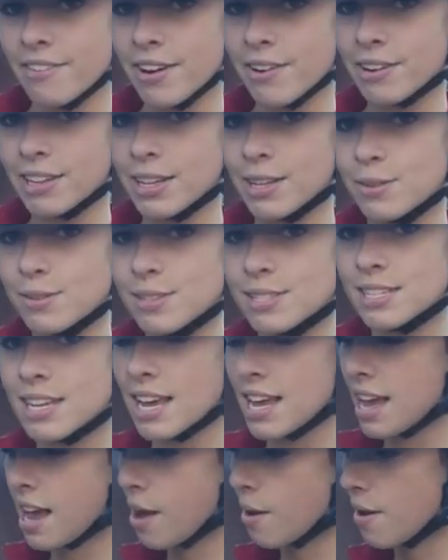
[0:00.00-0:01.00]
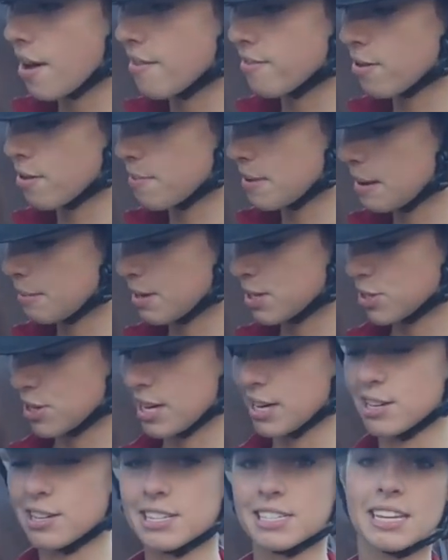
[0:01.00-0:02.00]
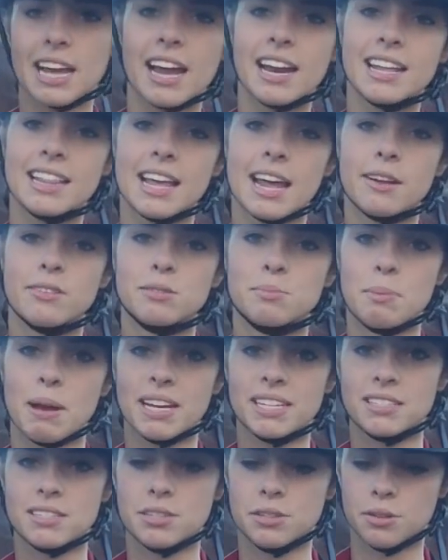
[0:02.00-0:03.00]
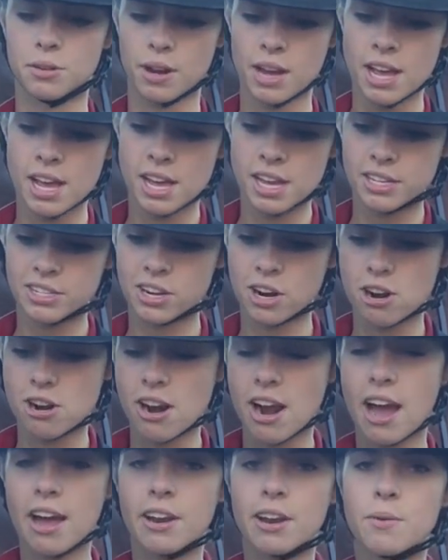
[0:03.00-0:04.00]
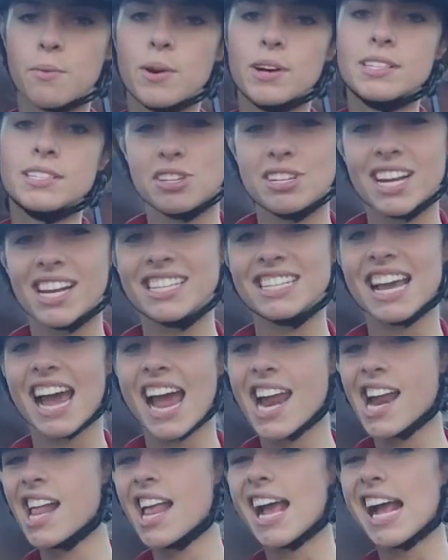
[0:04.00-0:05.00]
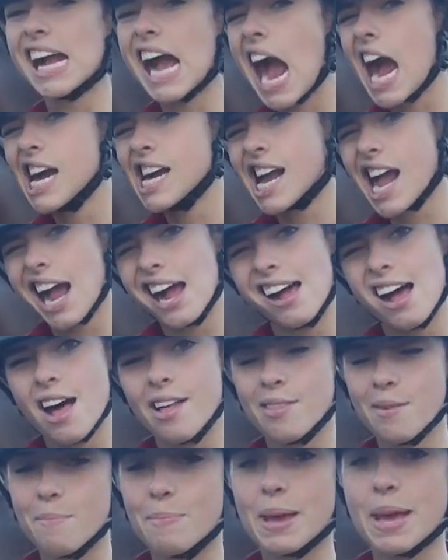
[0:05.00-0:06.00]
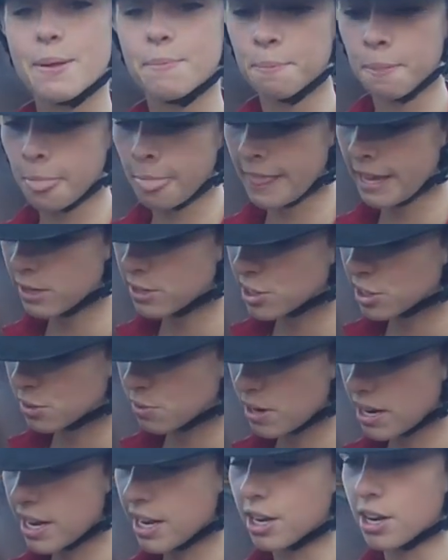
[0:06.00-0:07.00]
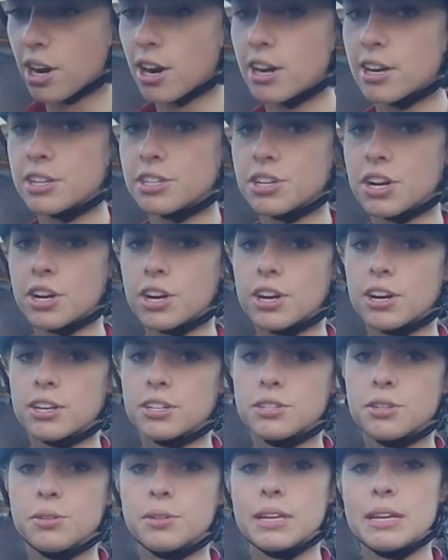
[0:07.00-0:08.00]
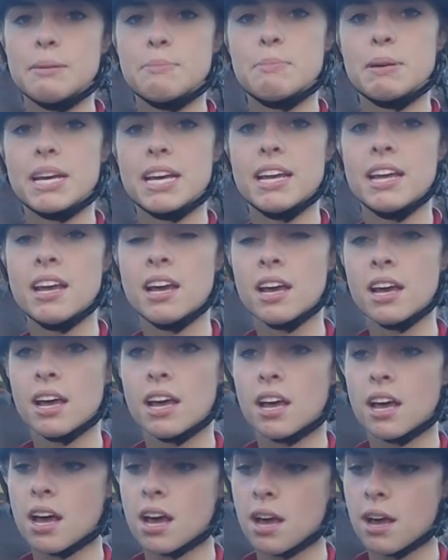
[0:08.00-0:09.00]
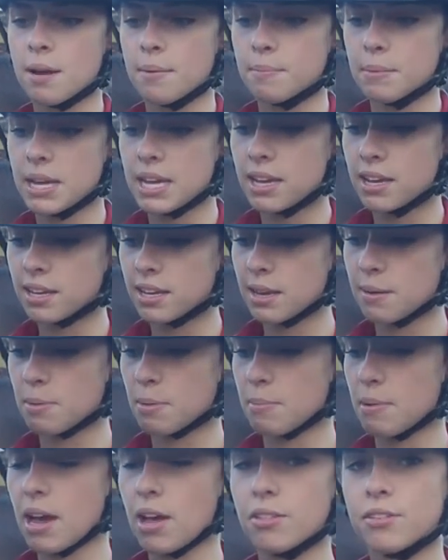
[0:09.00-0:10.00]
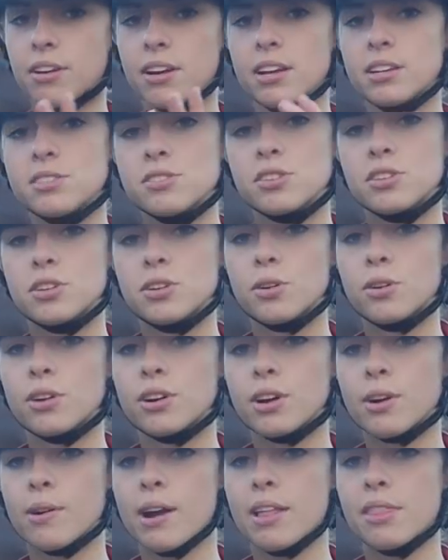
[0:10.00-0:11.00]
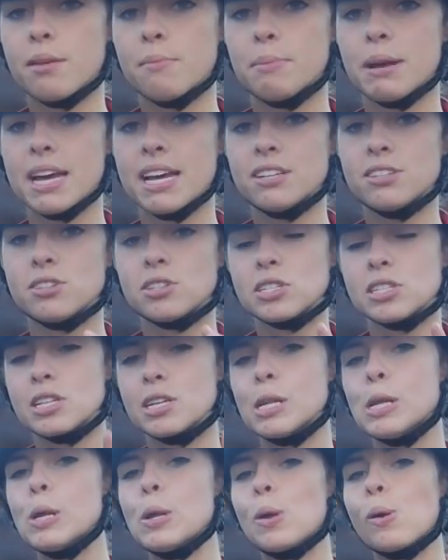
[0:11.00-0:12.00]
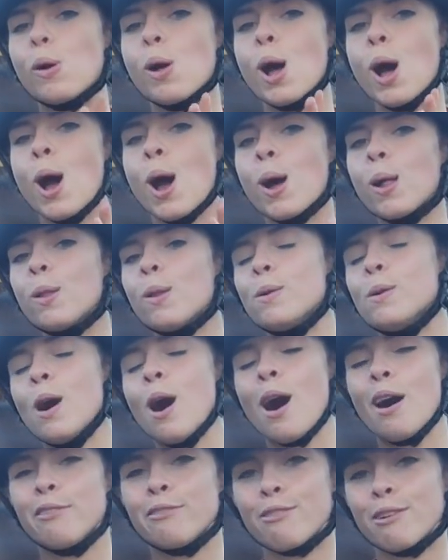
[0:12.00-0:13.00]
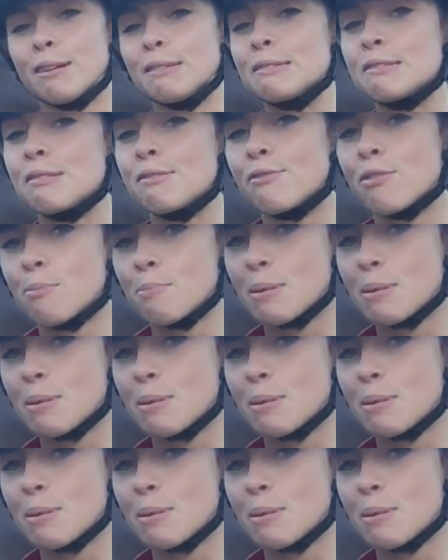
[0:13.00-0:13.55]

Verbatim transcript: very loose. However, me and my trainer decided that it was best to start her out in one. She does kind of like on the bit. I just want to encourage her to keep it keep her mouth secured around the bit, just a little offerance of